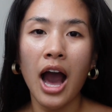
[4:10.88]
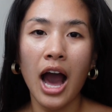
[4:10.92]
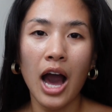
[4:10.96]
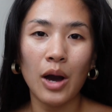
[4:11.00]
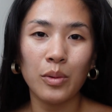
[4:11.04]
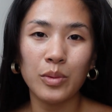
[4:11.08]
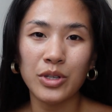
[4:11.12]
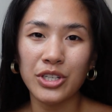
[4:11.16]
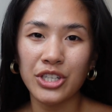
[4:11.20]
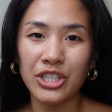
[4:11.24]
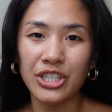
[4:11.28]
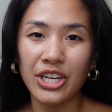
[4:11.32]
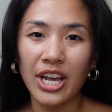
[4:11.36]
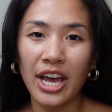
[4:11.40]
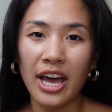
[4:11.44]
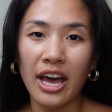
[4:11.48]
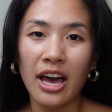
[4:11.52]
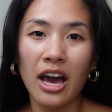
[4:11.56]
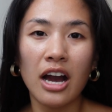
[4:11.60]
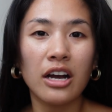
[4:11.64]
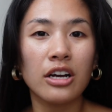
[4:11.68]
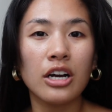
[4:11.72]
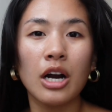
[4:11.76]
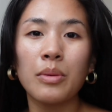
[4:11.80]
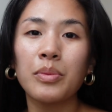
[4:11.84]
I would share
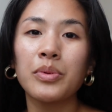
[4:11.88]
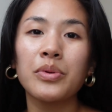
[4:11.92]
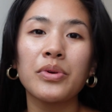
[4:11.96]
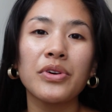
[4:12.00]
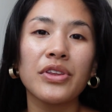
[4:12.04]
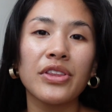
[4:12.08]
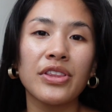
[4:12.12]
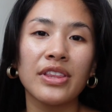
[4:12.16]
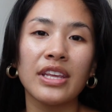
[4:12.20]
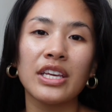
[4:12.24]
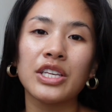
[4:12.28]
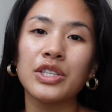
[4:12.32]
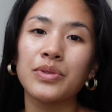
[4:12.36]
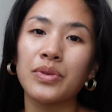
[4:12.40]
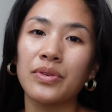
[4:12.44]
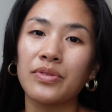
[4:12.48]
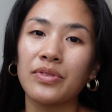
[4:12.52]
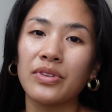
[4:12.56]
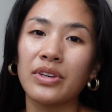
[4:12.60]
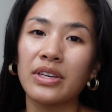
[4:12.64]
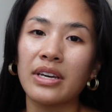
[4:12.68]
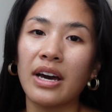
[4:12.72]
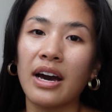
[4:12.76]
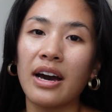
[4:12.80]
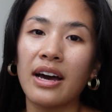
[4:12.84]
a couple of things with
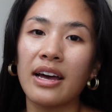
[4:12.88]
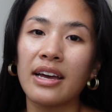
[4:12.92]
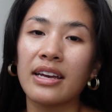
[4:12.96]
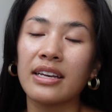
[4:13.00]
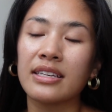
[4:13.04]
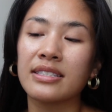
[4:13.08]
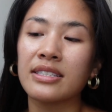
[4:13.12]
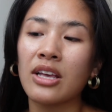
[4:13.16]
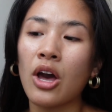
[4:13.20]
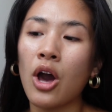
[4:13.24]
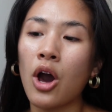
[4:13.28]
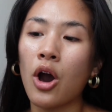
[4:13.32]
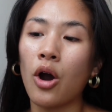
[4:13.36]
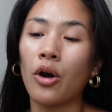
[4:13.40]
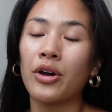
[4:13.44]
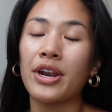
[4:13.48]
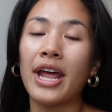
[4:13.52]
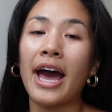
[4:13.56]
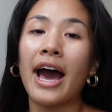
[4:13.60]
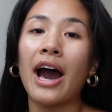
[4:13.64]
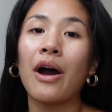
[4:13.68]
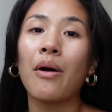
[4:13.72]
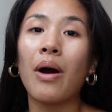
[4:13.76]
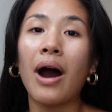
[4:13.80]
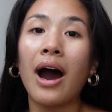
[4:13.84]
you guys on
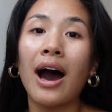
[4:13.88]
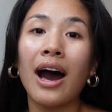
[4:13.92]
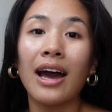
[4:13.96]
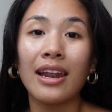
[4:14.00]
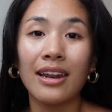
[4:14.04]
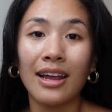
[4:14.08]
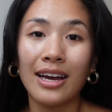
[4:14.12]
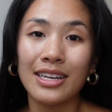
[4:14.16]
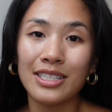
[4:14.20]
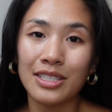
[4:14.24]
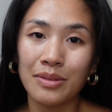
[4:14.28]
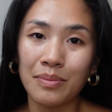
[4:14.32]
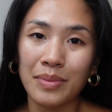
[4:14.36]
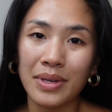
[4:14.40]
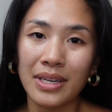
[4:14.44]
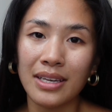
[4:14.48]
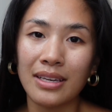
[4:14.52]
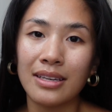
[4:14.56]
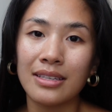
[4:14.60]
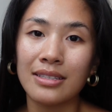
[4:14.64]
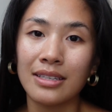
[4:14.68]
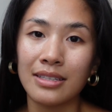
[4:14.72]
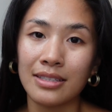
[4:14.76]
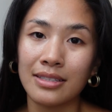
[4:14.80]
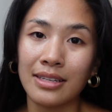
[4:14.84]
how I like to
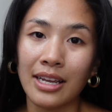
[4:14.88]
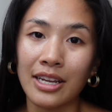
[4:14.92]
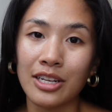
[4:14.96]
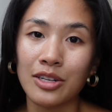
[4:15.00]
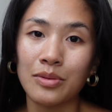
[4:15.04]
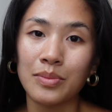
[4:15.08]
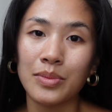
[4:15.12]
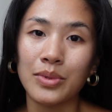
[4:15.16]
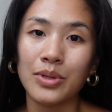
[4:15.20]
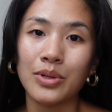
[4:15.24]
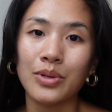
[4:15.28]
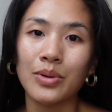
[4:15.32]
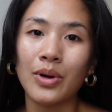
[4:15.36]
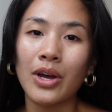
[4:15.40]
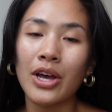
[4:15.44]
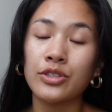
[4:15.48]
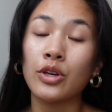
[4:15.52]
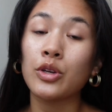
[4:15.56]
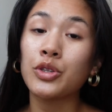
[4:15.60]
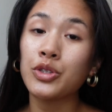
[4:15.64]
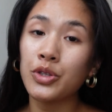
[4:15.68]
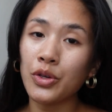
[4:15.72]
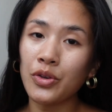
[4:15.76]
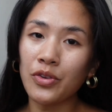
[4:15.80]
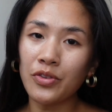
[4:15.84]
be sustainable.
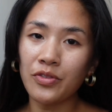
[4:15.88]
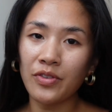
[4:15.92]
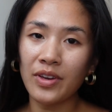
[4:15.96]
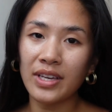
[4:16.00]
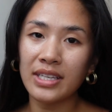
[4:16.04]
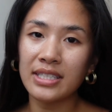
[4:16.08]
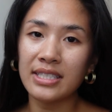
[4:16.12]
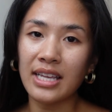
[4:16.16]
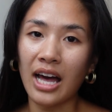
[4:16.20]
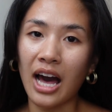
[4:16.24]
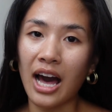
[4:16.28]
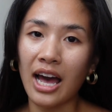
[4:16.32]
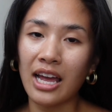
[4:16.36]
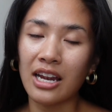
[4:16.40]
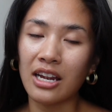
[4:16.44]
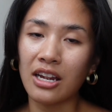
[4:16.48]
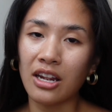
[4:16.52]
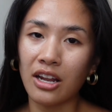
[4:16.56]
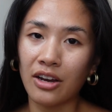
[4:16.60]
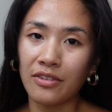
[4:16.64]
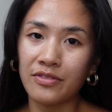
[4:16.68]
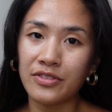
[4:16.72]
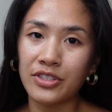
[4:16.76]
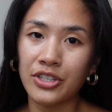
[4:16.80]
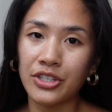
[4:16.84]
So two things that I
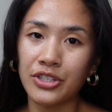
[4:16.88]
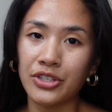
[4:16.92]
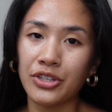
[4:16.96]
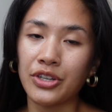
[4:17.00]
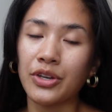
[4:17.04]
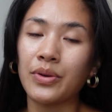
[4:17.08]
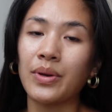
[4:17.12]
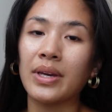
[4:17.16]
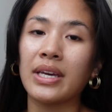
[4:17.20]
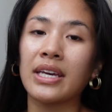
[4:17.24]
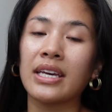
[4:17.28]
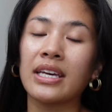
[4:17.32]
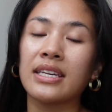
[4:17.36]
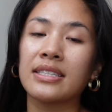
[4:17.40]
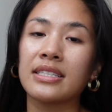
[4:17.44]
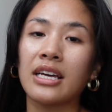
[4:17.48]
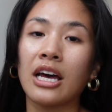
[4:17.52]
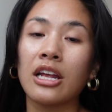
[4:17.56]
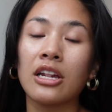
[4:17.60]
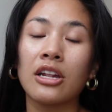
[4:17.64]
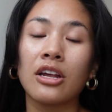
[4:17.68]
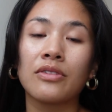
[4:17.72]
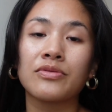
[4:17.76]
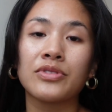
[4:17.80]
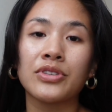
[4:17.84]
love to do is
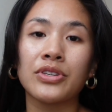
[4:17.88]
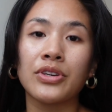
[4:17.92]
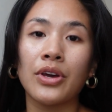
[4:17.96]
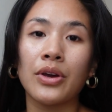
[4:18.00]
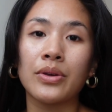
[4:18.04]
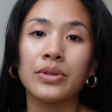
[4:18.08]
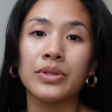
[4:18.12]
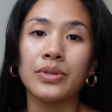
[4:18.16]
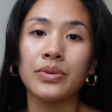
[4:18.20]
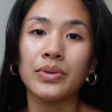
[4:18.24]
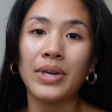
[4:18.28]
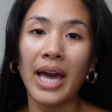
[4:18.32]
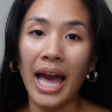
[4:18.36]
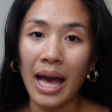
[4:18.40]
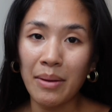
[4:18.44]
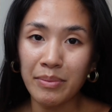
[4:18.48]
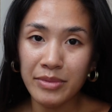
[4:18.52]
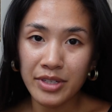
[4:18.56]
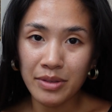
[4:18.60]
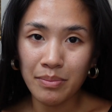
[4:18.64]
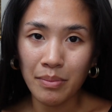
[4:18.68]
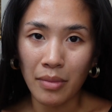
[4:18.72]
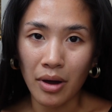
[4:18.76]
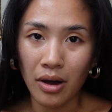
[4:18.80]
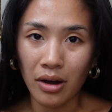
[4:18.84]
I love to go to
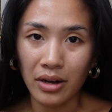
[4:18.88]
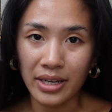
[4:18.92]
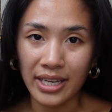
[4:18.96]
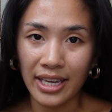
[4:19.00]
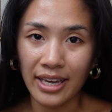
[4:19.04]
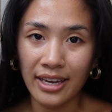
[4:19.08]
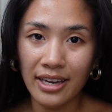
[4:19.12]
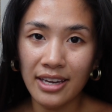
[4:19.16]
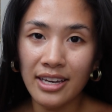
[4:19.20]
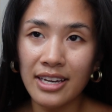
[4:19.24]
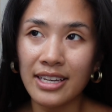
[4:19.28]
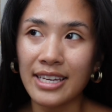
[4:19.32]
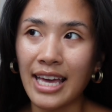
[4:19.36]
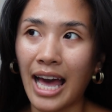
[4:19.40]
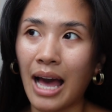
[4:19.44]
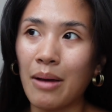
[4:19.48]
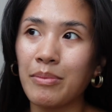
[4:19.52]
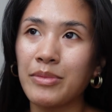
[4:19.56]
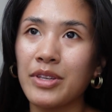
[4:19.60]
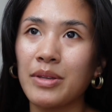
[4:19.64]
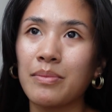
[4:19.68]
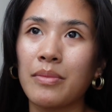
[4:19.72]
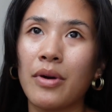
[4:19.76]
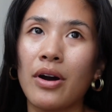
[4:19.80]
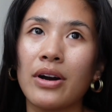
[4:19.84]
Camden Market.
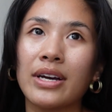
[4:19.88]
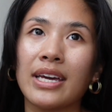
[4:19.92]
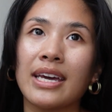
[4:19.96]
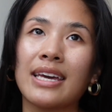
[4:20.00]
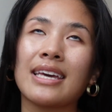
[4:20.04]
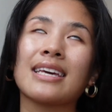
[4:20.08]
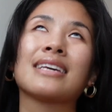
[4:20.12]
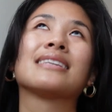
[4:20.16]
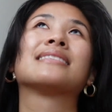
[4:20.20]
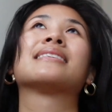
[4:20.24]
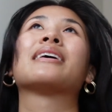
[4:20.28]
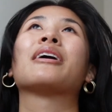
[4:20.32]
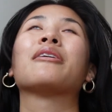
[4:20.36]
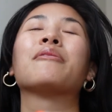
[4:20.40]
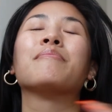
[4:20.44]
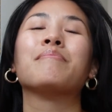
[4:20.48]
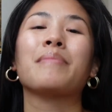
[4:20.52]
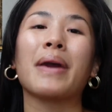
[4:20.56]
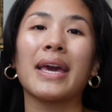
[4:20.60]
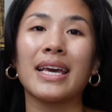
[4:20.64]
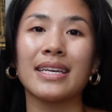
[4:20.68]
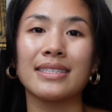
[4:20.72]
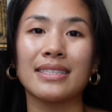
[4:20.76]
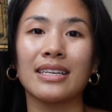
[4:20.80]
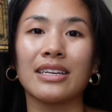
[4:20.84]
Camden Market is
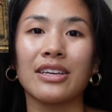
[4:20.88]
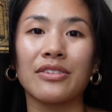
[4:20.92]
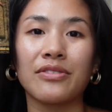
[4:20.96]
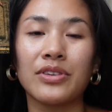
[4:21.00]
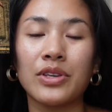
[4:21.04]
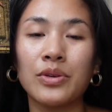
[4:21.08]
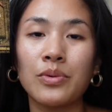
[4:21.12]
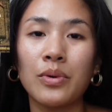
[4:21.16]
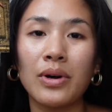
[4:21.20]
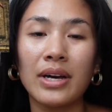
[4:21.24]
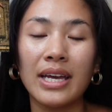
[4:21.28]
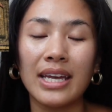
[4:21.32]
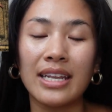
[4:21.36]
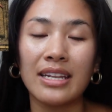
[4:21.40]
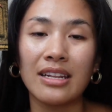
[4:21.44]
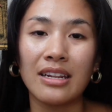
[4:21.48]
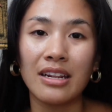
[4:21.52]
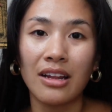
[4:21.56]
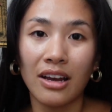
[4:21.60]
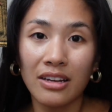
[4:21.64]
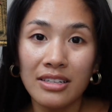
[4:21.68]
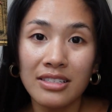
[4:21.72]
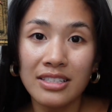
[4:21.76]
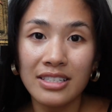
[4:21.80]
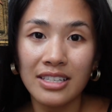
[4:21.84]
amazing. If you are in
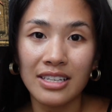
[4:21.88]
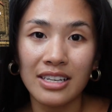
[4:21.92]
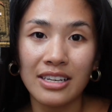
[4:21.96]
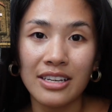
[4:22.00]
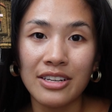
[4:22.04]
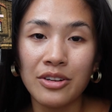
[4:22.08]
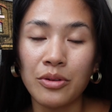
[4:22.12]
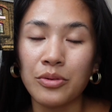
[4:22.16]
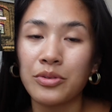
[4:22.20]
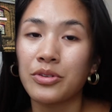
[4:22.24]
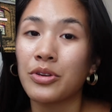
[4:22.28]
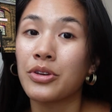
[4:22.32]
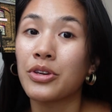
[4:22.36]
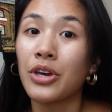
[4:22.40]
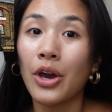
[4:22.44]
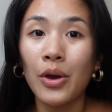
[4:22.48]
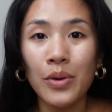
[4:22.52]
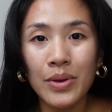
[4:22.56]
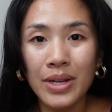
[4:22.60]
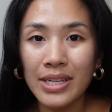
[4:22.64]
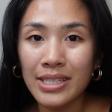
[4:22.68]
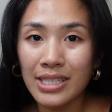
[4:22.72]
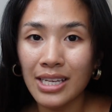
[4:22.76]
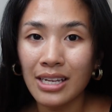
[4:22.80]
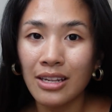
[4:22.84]
London or you're
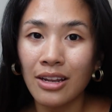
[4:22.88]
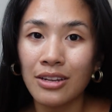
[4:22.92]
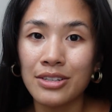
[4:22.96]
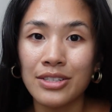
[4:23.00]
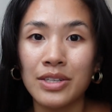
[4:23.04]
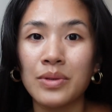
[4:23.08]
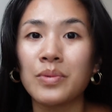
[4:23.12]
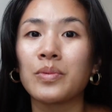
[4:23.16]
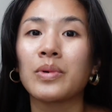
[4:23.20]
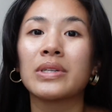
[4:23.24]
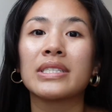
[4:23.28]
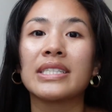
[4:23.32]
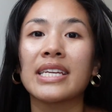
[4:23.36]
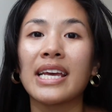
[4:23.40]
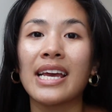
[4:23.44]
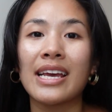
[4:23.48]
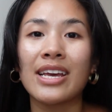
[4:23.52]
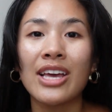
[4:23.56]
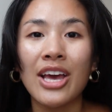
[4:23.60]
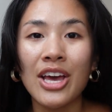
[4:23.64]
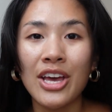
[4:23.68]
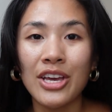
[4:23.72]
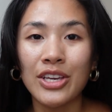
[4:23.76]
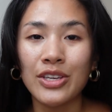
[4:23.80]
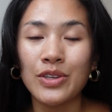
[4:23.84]
going into London one
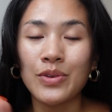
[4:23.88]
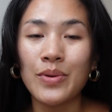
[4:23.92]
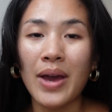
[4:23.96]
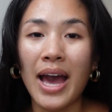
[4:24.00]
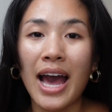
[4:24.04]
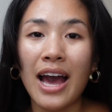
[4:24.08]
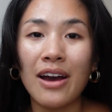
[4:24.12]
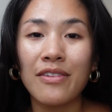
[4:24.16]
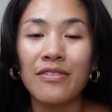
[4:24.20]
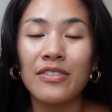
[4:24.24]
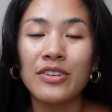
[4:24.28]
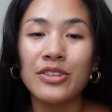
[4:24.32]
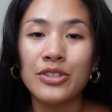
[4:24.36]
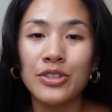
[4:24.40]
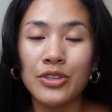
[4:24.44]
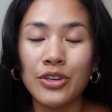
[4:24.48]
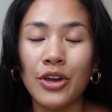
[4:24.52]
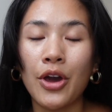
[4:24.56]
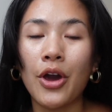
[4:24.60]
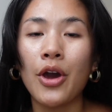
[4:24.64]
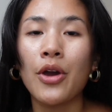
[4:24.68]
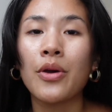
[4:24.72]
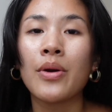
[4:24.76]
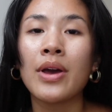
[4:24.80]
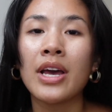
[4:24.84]
day, you have to
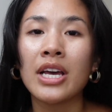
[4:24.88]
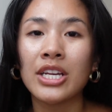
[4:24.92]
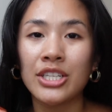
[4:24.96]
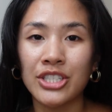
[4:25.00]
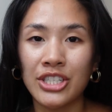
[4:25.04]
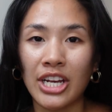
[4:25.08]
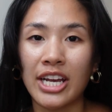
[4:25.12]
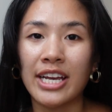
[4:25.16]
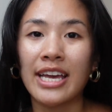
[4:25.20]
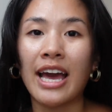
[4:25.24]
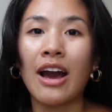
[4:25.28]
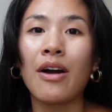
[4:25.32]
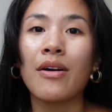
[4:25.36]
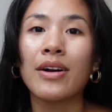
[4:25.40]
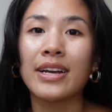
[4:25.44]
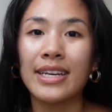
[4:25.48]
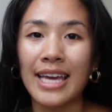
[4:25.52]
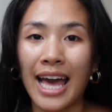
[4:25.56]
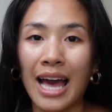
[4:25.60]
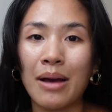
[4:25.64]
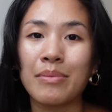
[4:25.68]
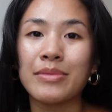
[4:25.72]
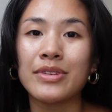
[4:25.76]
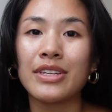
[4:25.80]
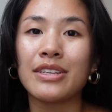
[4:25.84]
go check out
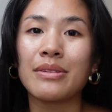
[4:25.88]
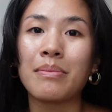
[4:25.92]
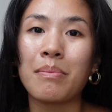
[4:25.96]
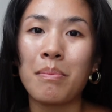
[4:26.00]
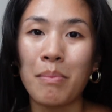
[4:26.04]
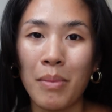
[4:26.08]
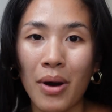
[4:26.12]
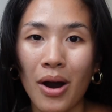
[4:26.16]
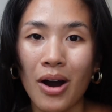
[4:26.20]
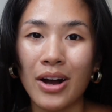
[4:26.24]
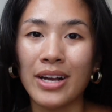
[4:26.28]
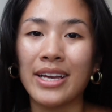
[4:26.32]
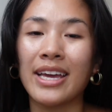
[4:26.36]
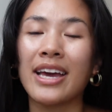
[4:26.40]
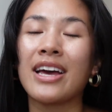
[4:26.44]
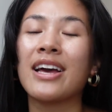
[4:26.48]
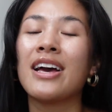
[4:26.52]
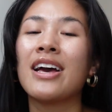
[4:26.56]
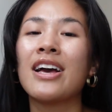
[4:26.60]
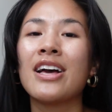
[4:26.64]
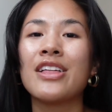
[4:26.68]
Camden Market.